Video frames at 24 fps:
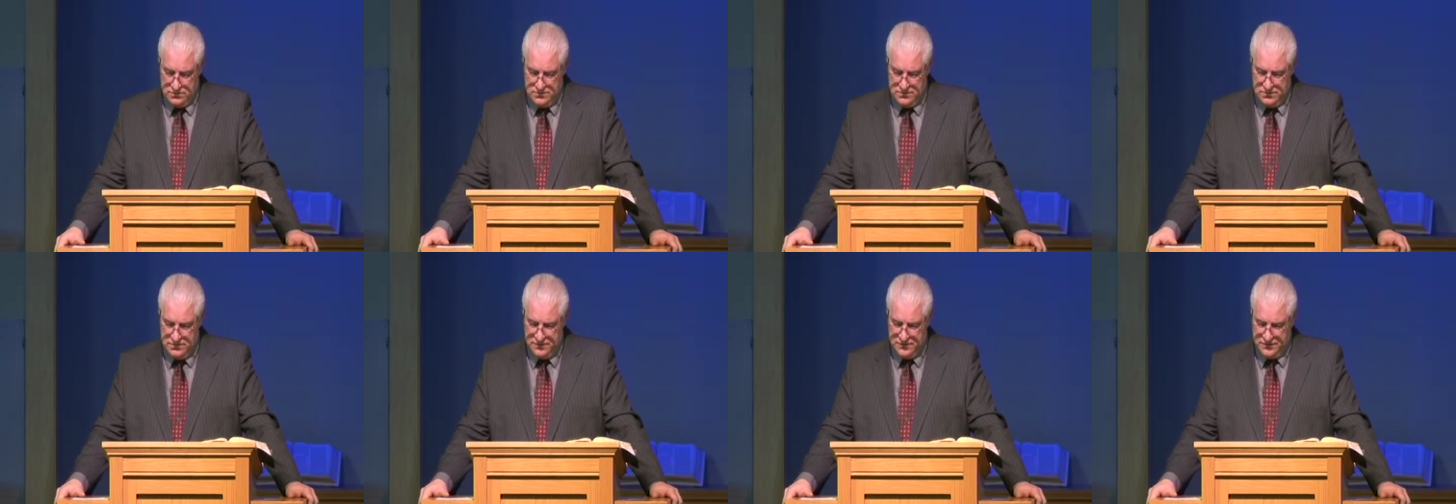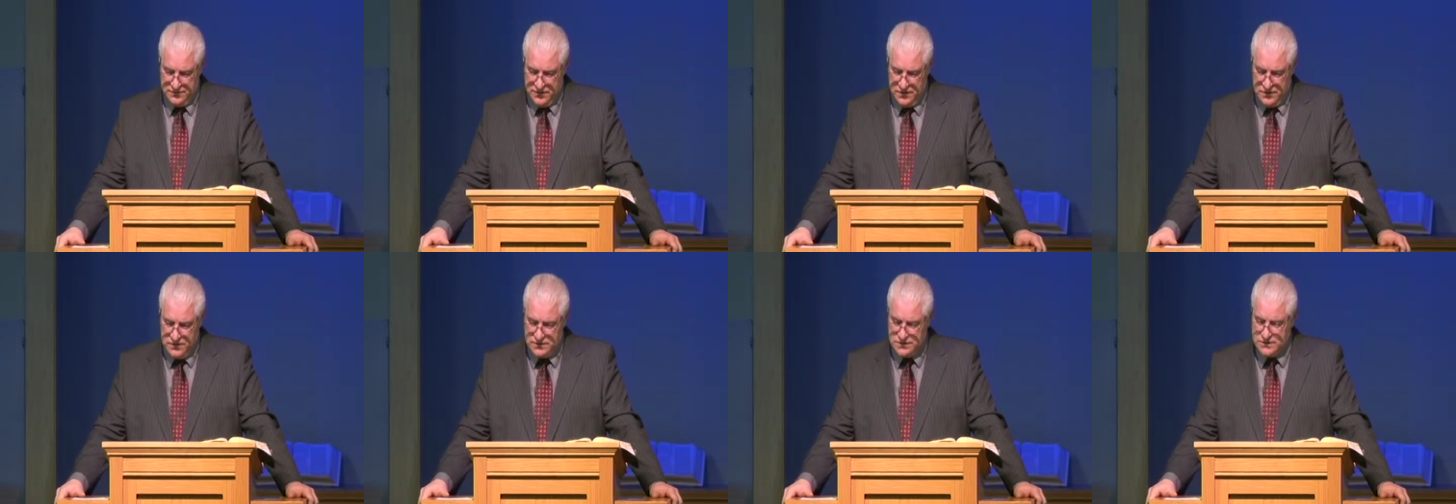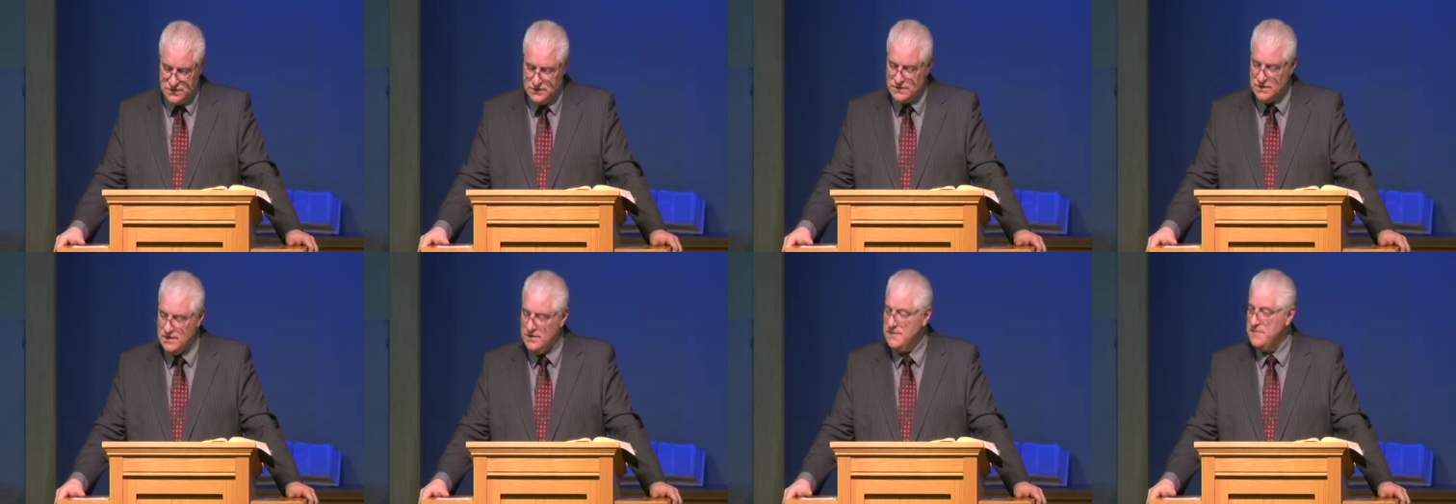But
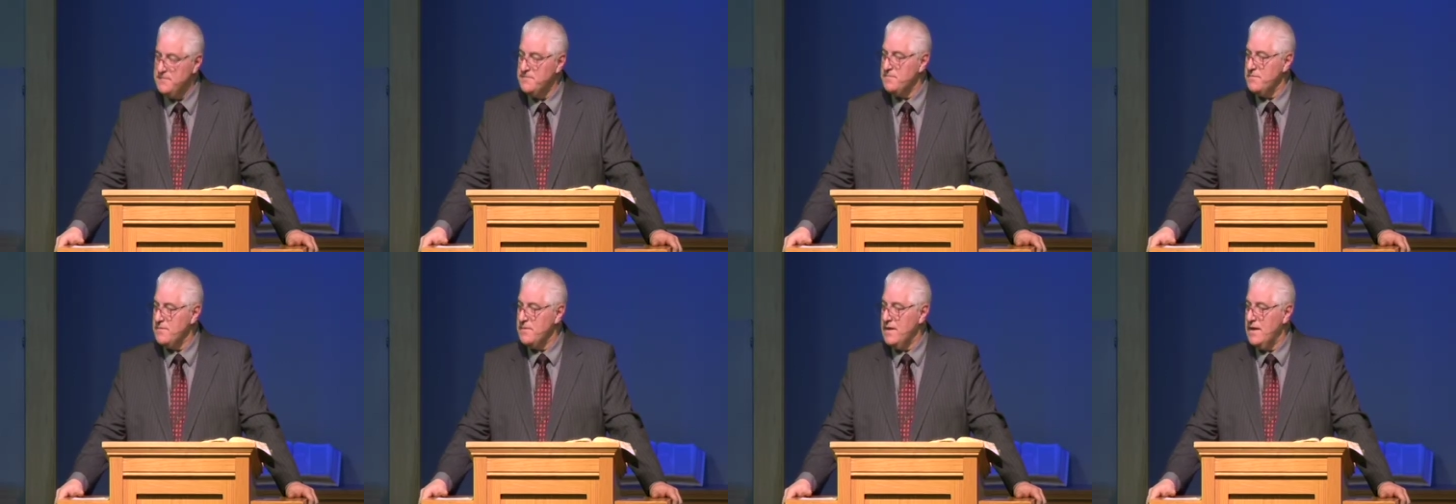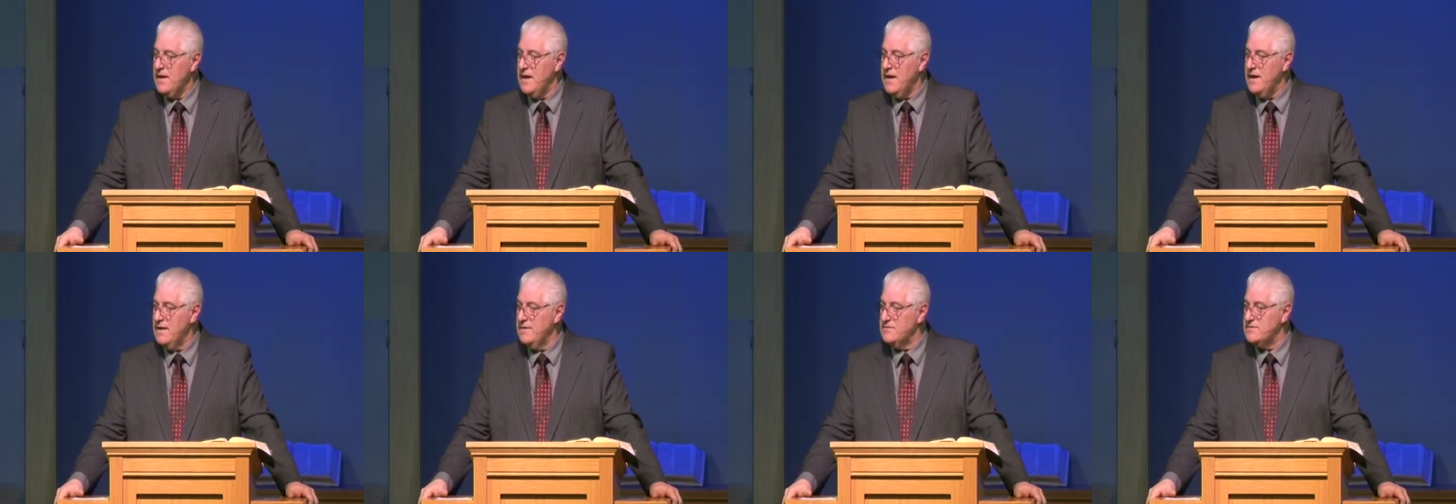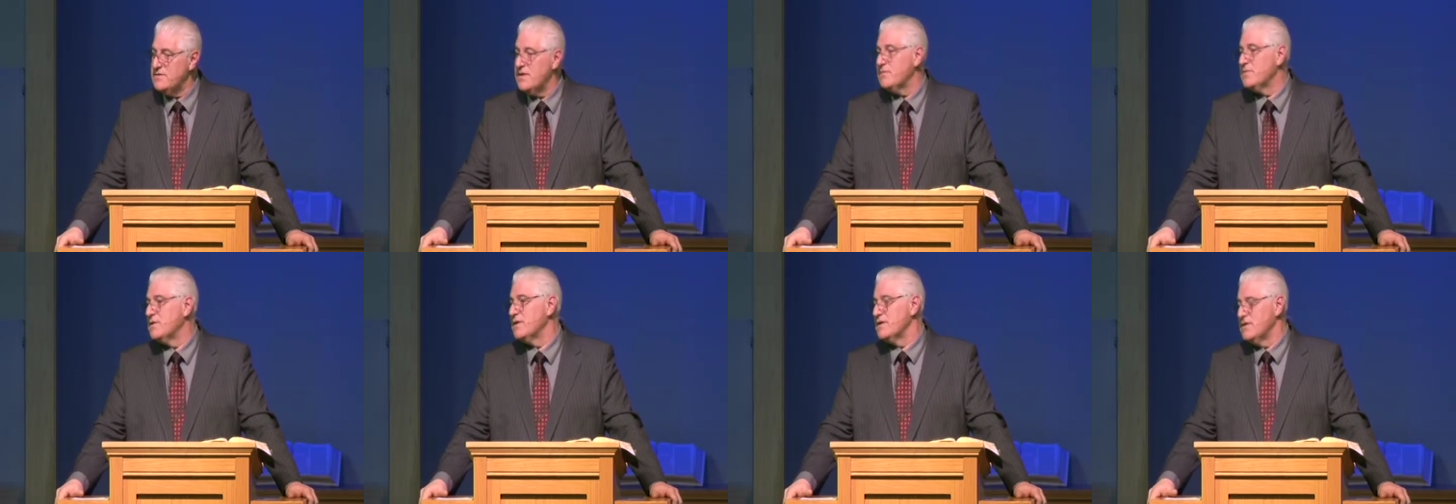first, I have
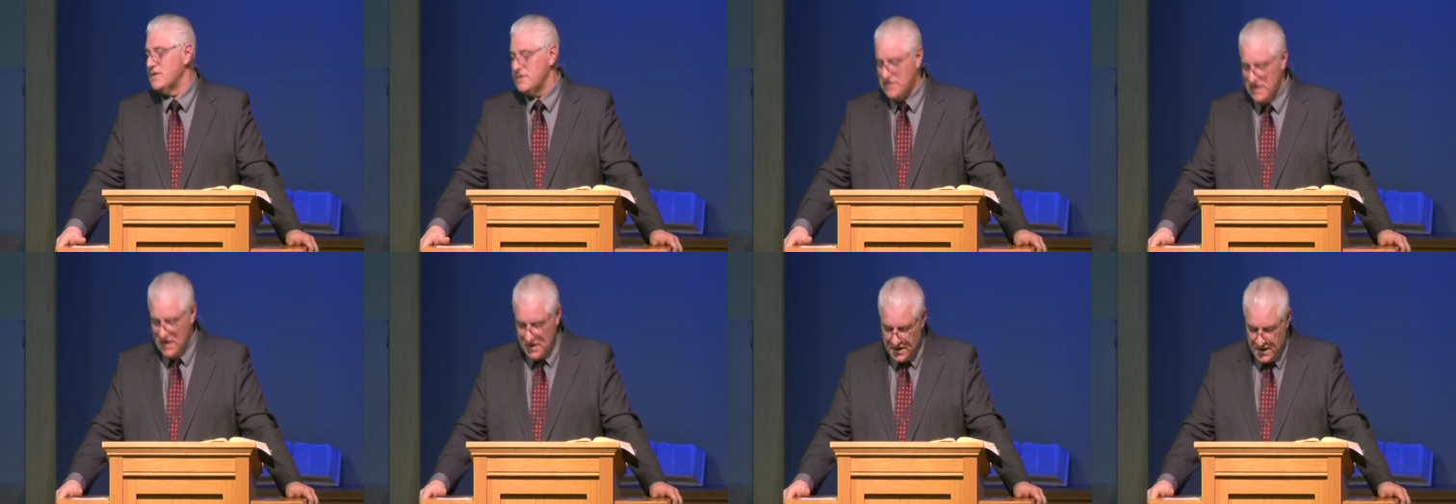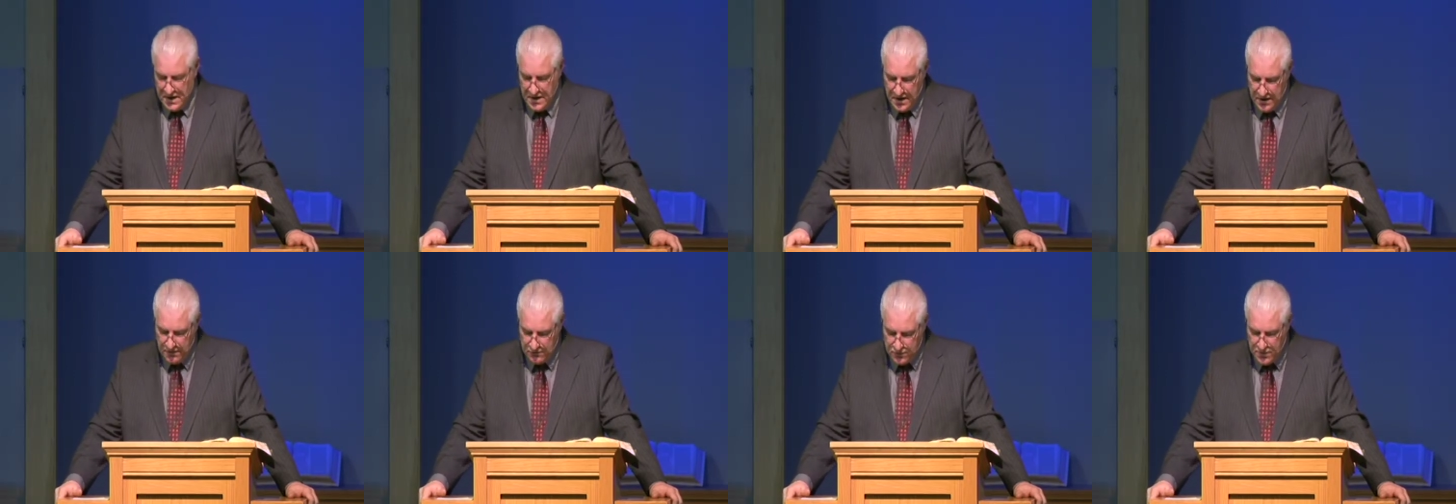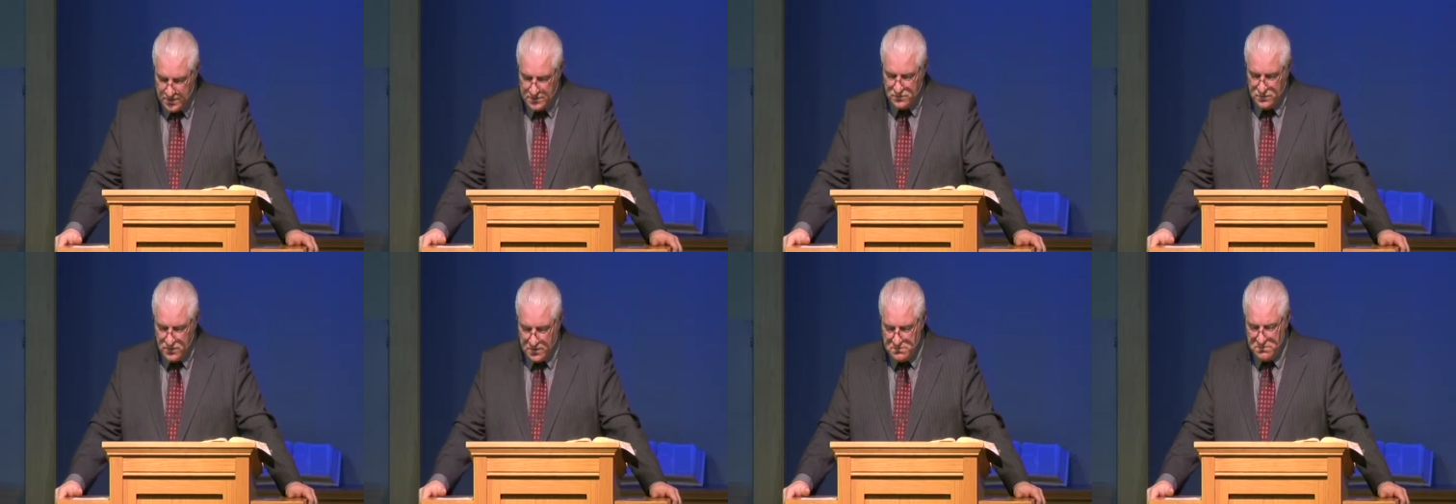something to take care of.
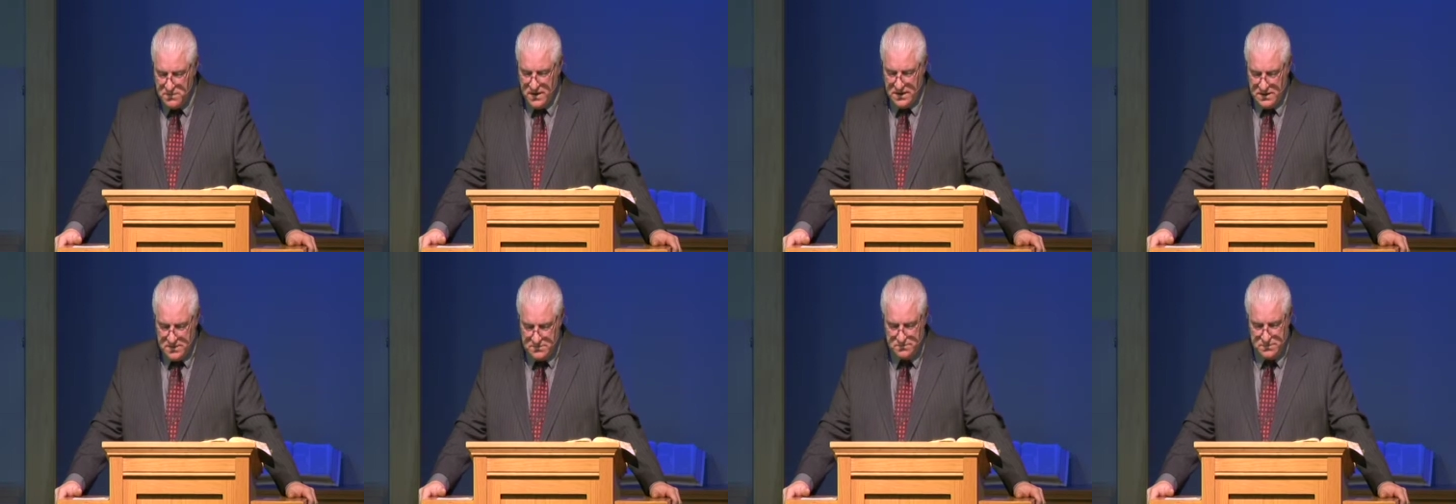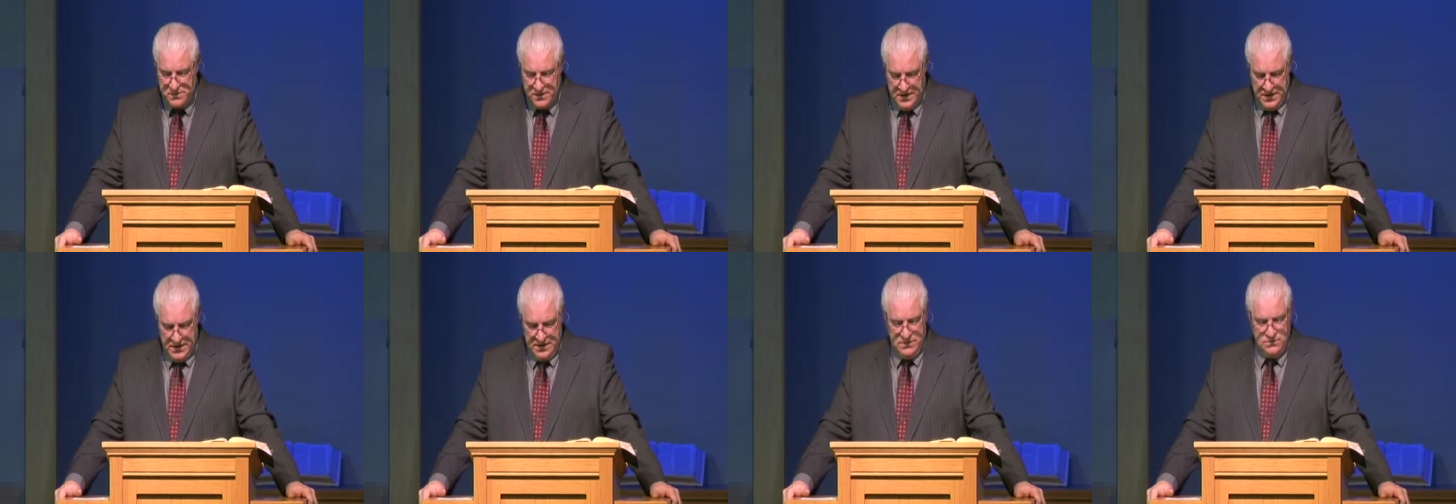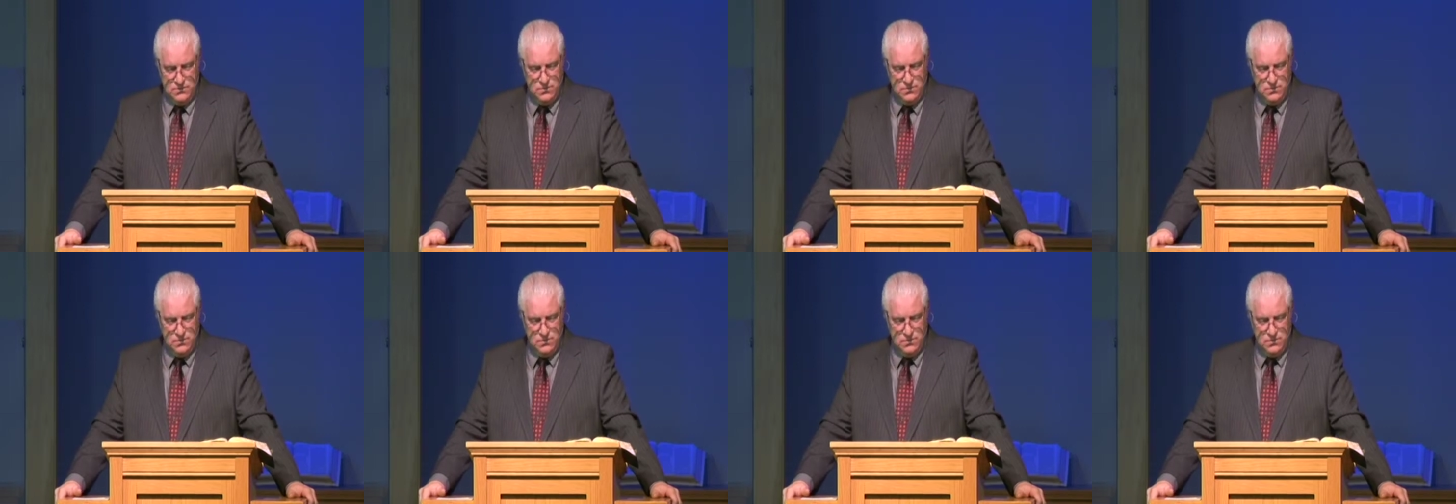What, what might it be?